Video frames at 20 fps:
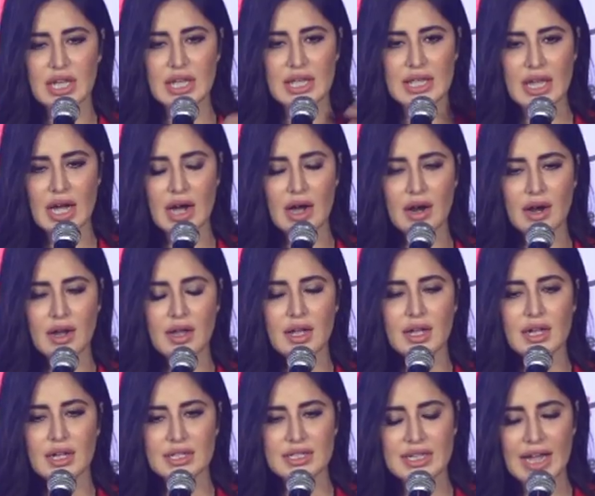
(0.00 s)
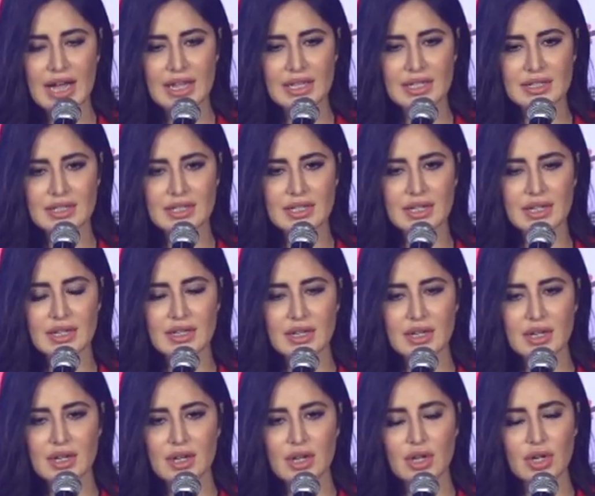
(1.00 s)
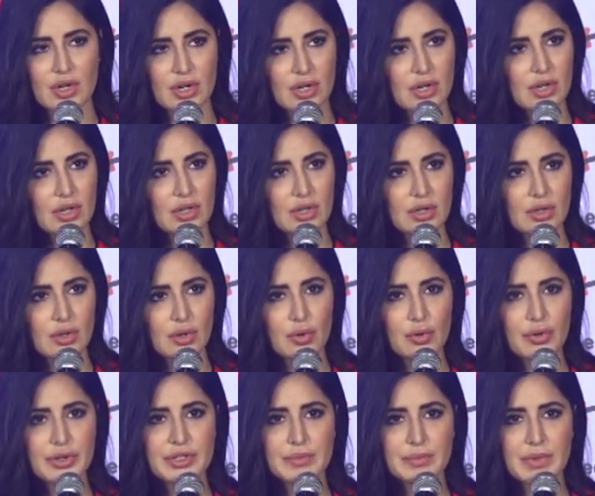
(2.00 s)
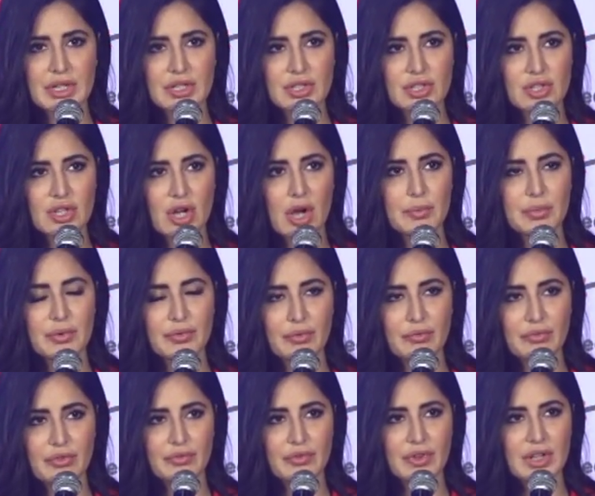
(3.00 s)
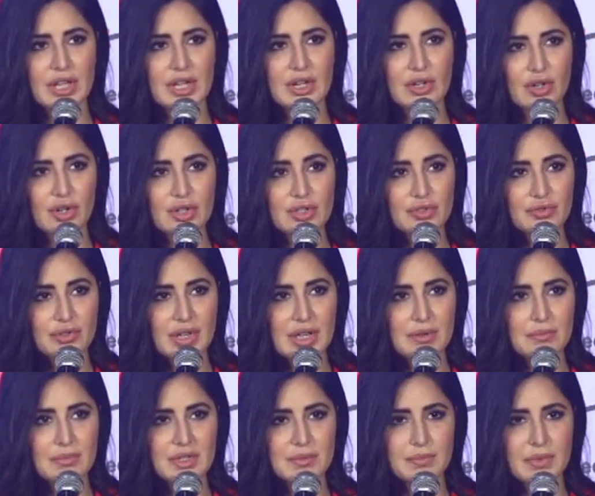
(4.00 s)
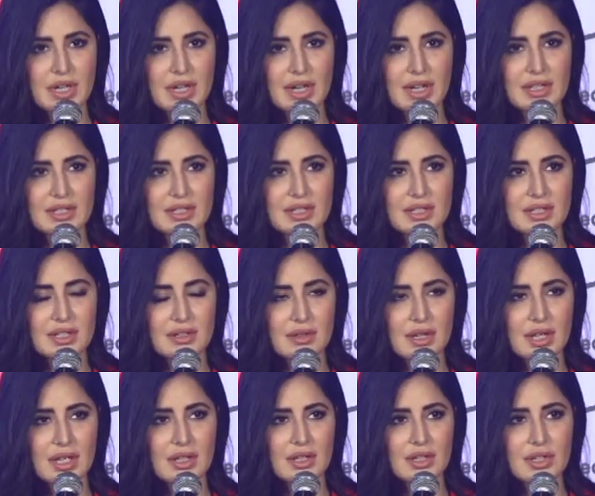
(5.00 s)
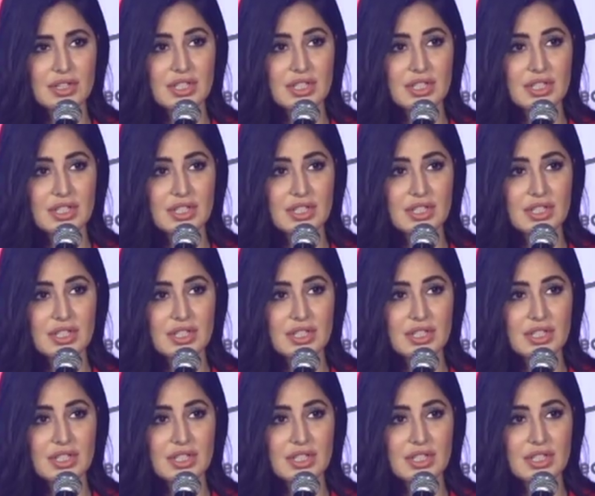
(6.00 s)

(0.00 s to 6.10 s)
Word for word: A young, talented girl who is being stopped from fulfilling her dreams because it,